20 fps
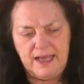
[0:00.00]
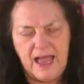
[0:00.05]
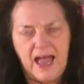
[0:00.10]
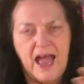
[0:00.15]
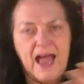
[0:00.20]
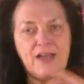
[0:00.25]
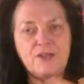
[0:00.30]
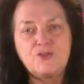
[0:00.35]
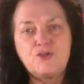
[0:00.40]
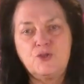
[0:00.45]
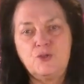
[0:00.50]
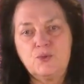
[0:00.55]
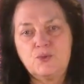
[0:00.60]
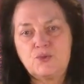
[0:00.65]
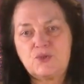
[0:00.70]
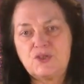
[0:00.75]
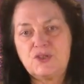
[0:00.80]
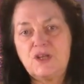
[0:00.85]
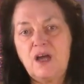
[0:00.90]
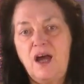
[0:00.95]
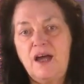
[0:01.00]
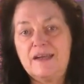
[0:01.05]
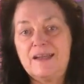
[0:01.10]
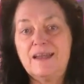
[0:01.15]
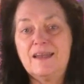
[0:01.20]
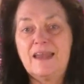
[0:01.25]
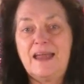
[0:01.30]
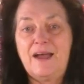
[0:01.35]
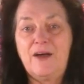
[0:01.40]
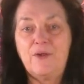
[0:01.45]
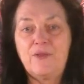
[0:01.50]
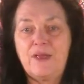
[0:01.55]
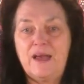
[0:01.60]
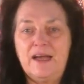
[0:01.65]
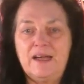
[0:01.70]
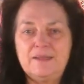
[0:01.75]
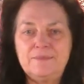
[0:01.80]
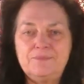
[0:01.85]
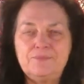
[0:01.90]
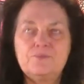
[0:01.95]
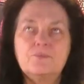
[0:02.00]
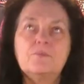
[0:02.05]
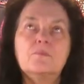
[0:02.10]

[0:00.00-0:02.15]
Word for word: I choose to not allow that.